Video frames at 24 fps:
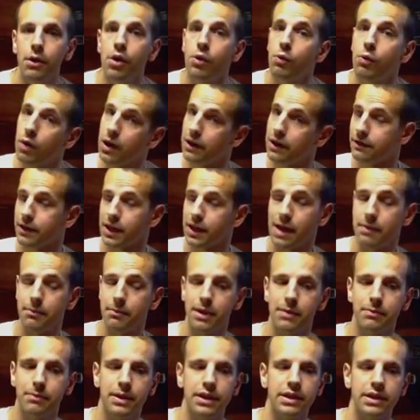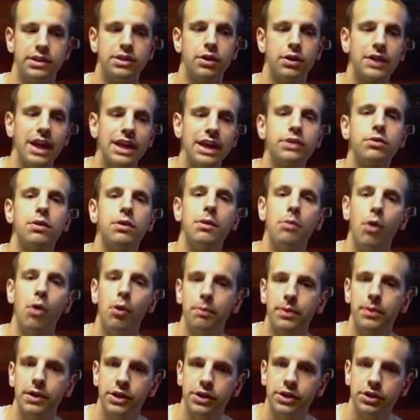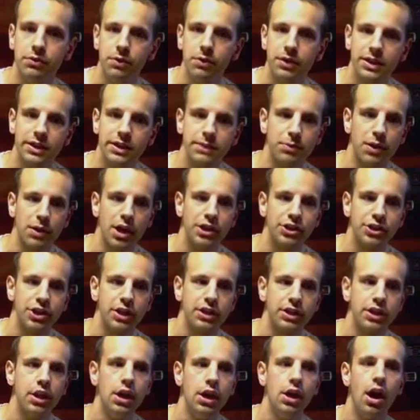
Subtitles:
whatever that may be. So that's what I'm hoping to do with this project.